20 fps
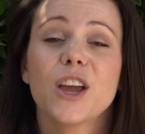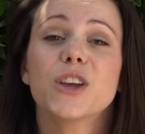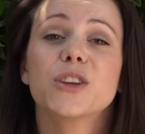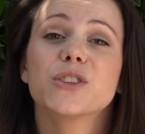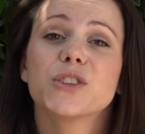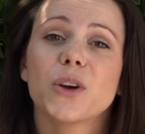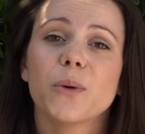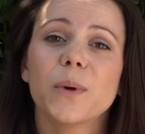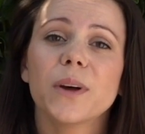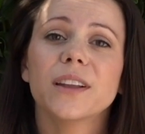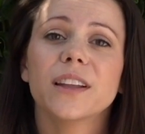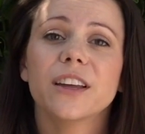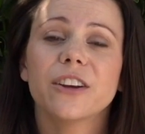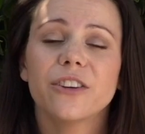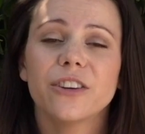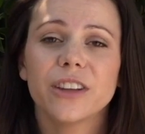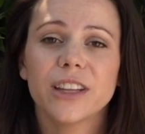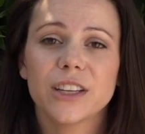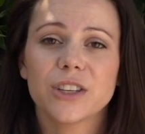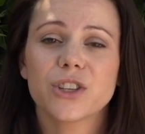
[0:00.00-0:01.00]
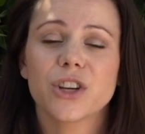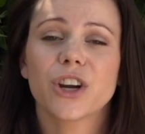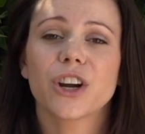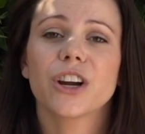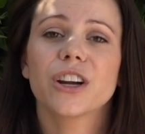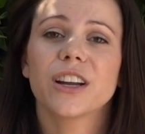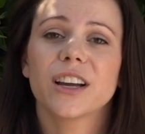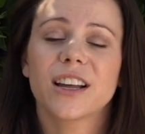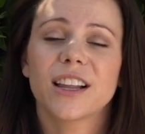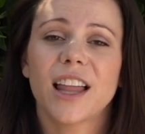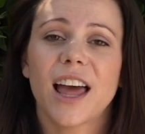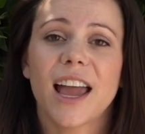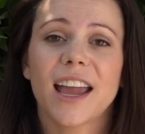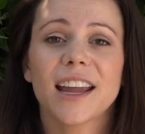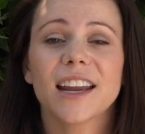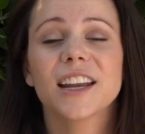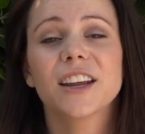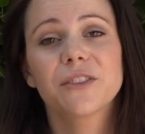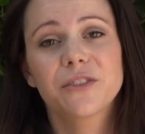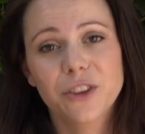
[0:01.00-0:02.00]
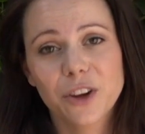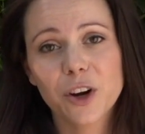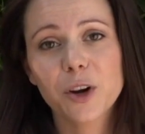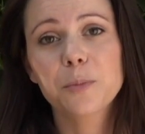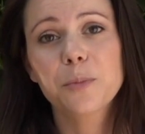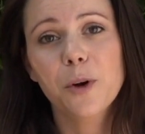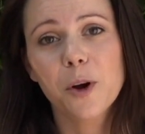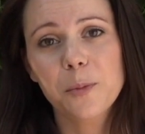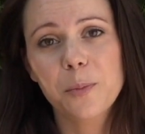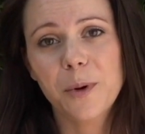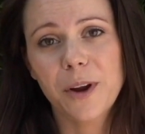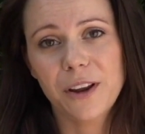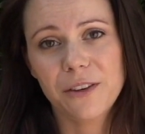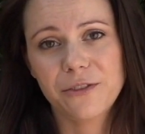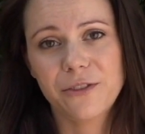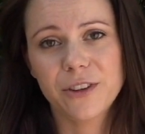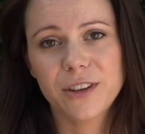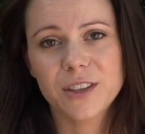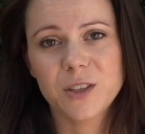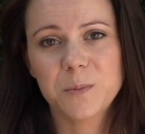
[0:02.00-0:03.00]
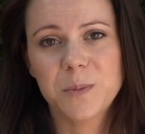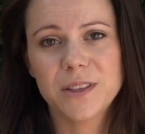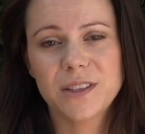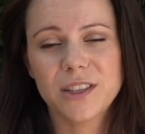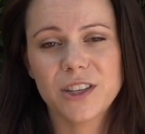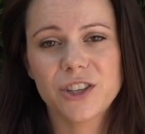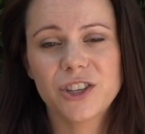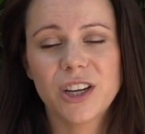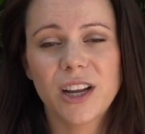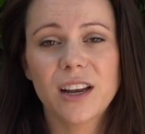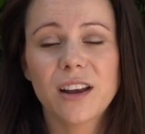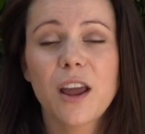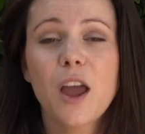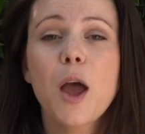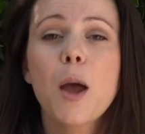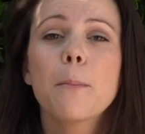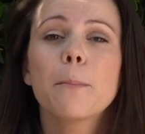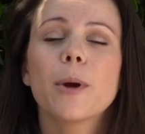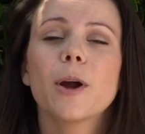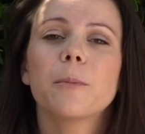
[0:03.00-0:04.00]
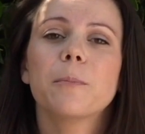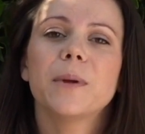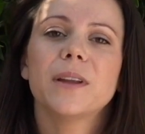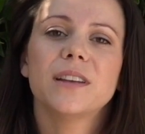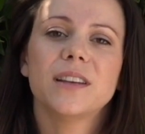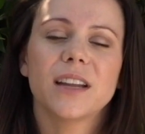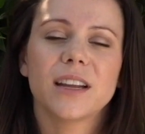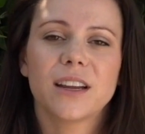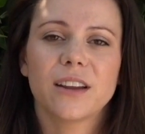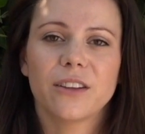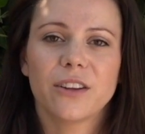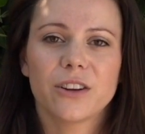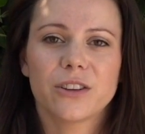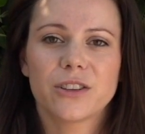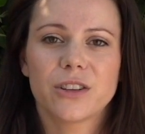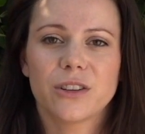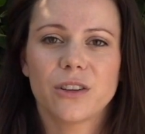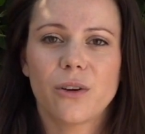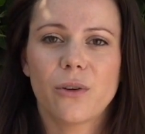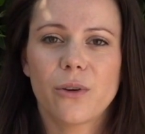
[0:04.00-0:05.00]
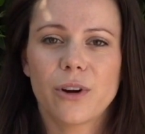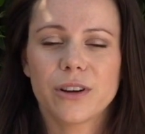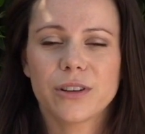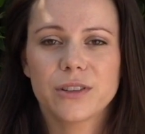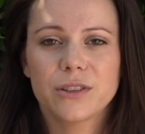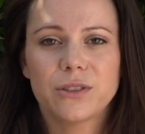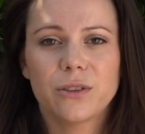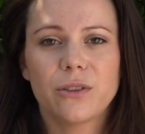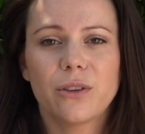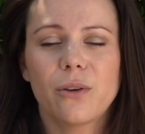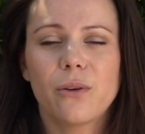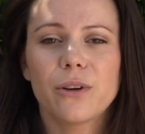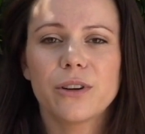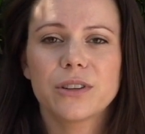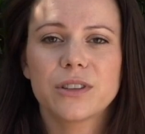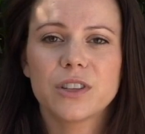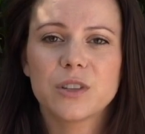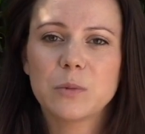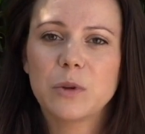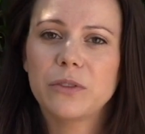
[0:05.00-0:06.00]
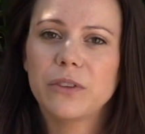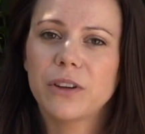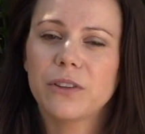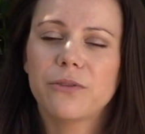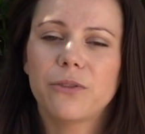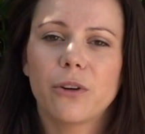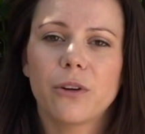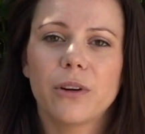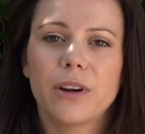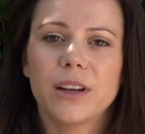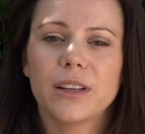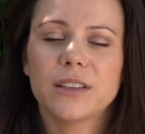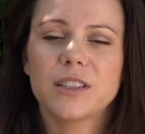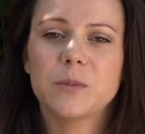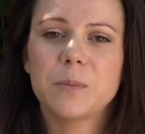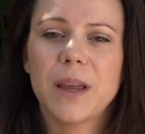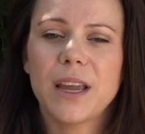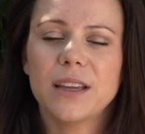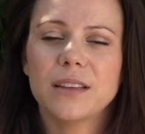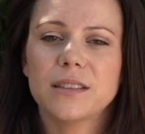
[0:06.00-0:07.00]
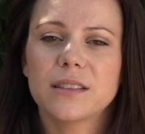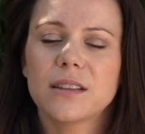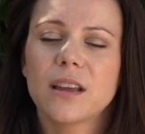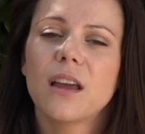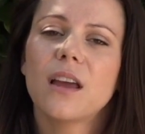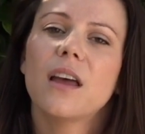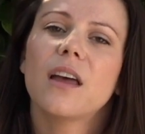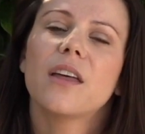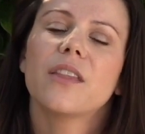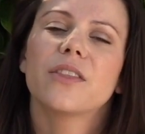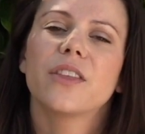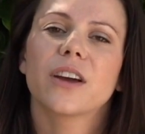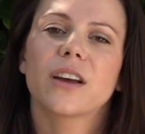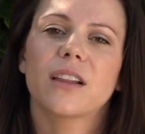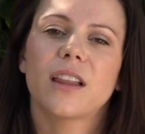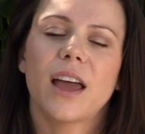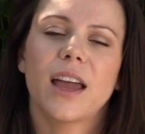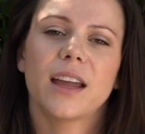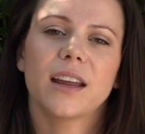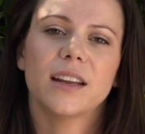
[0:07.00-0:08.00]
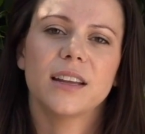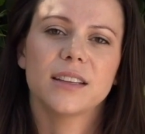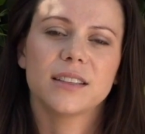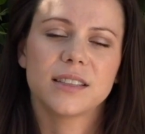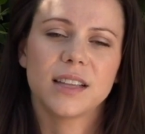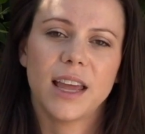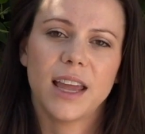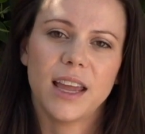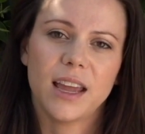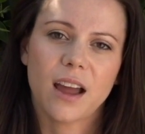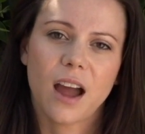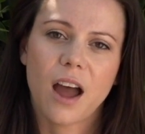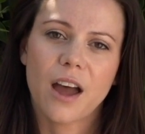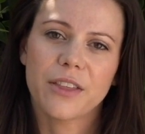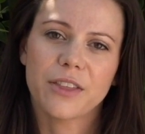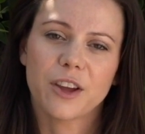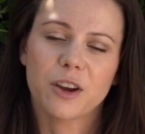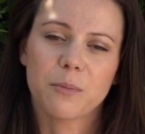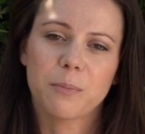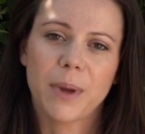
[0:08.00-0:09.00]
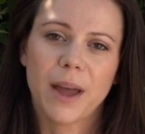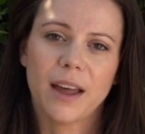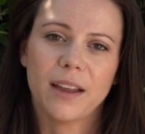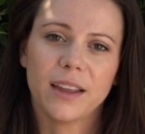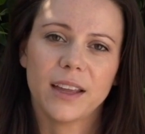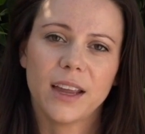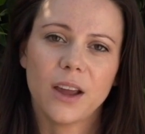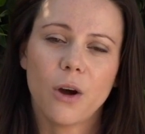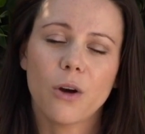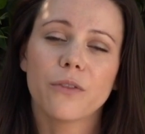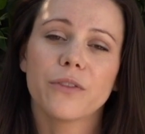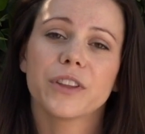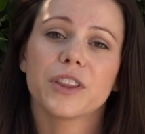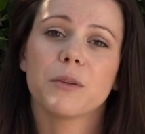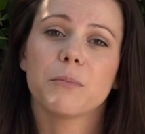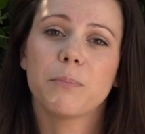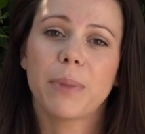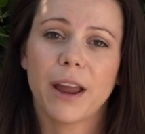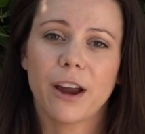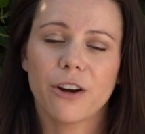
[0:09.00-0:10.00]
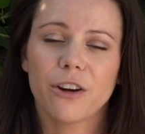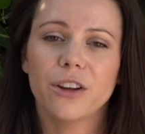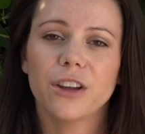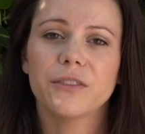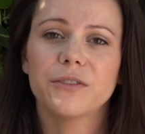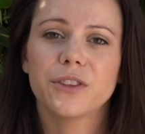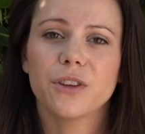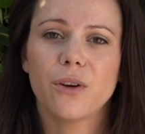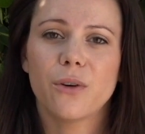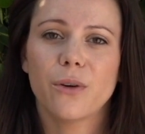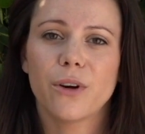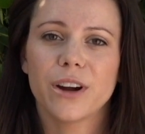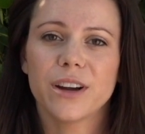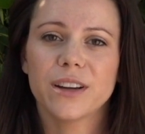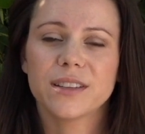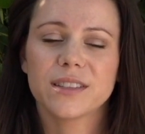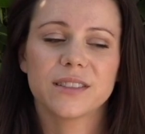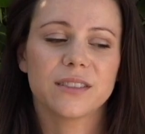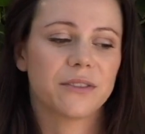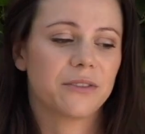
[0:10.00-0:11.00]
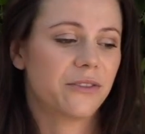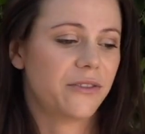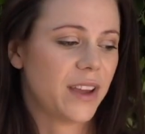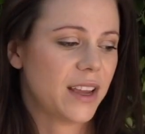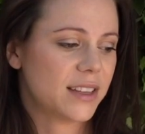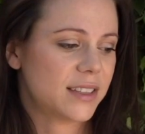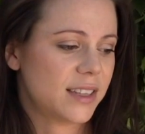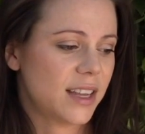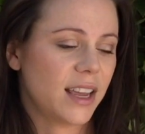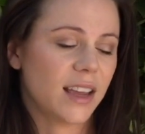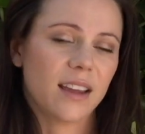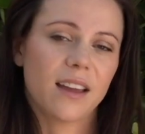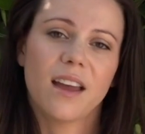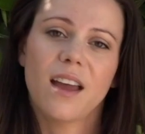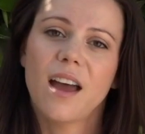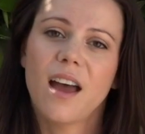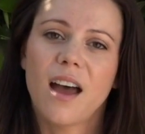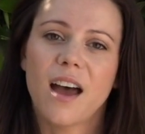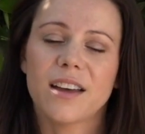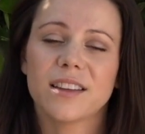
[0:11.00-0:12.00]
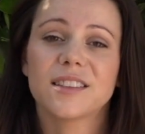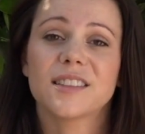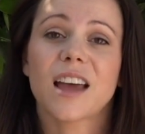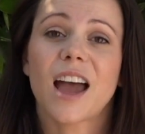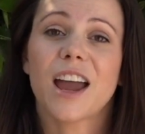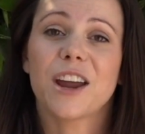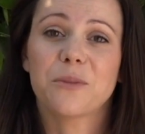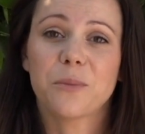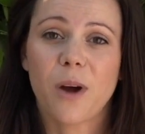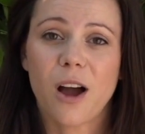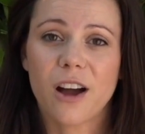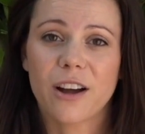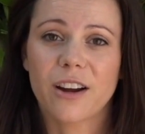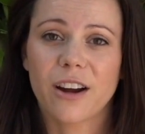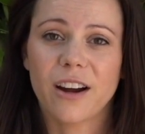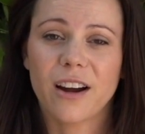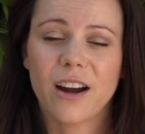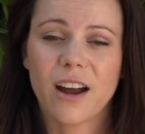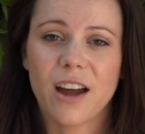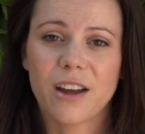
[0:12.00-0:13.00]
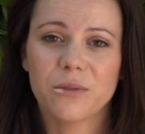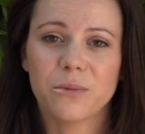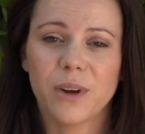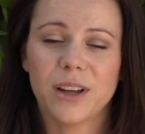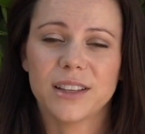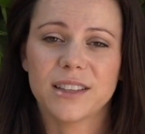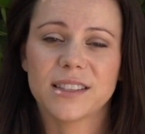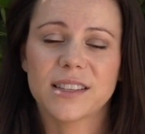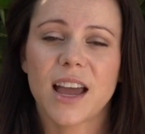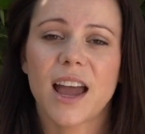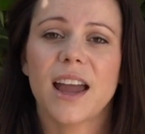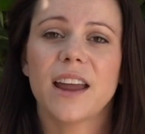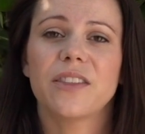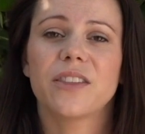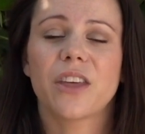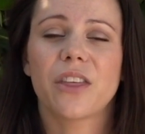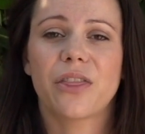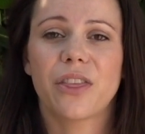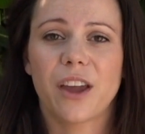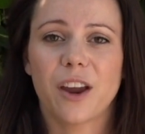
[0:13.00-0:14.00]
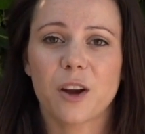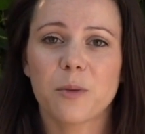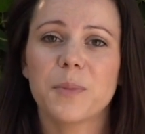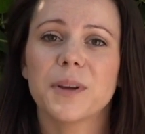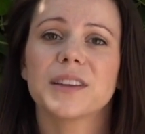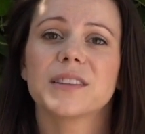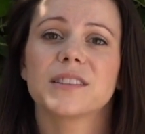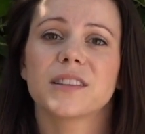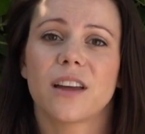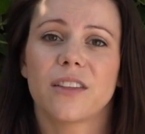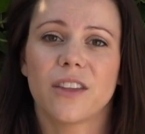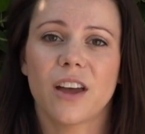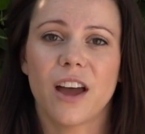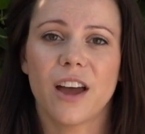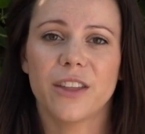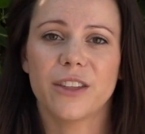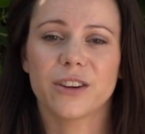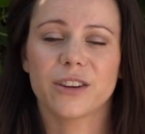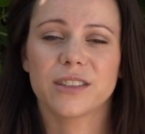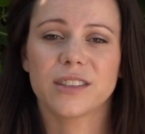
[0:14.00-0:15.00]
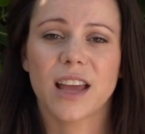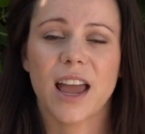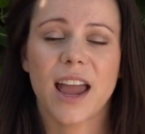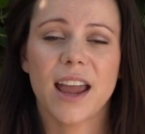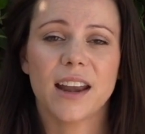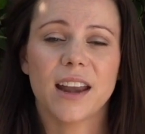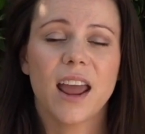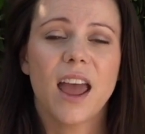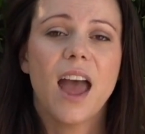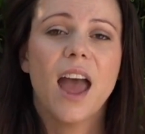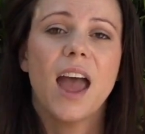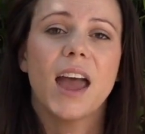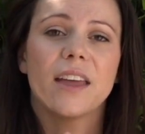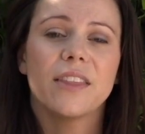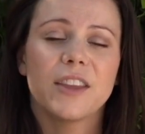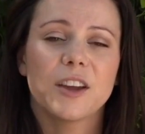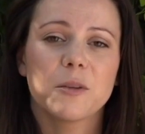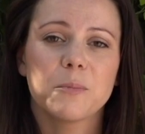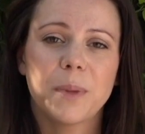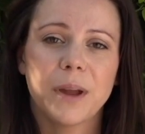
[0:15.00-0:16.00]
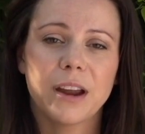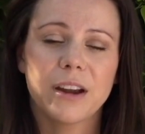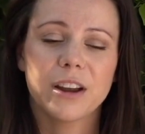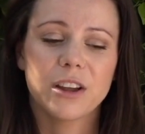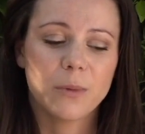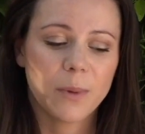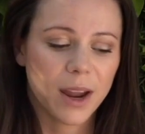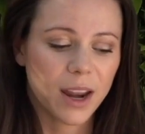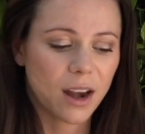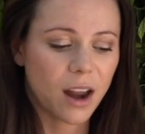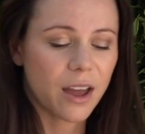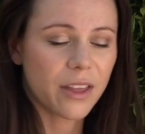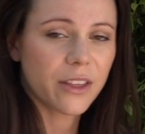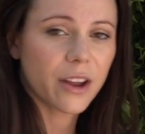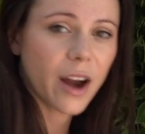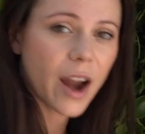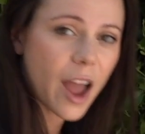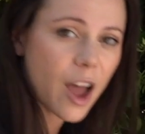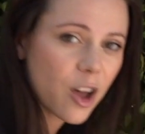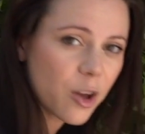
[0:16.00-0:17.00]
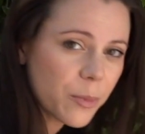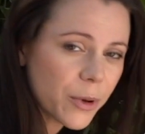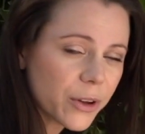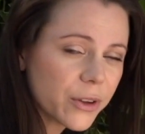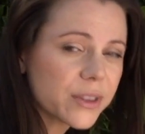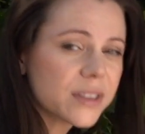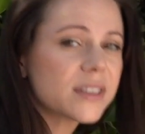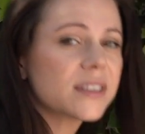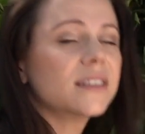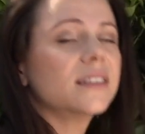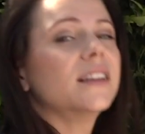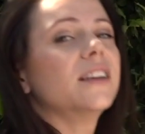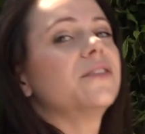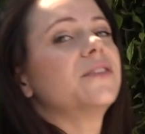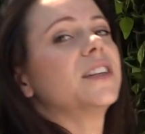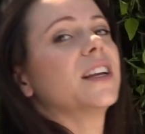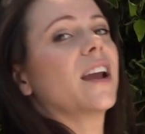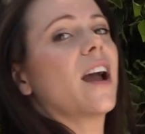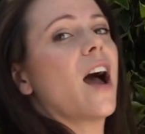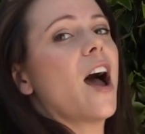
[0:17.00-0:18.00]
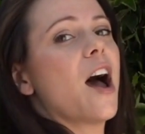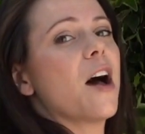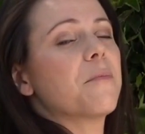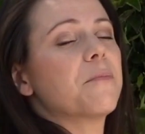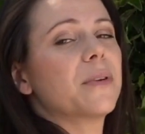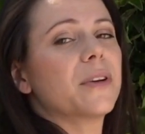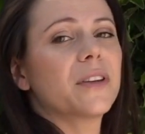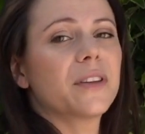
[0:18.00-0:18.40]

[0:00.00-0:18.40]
So we'll literally turn a client, if they're appropriate for this position, perpendicular to the horse. So the horse is moving forward in space, the client is laying on their belly over the barrel of the horse, facing a side walker on one side, the therapist on the other side, and they're bearing weight on their elbows, lifting up.